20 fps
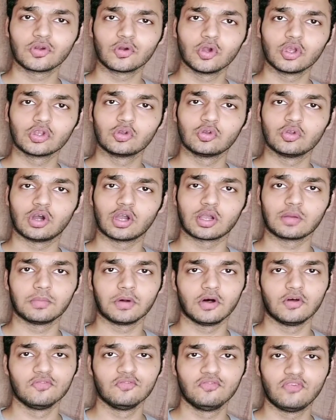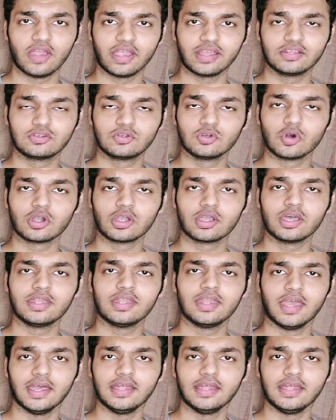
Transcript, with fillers: are going to talk about Feg Token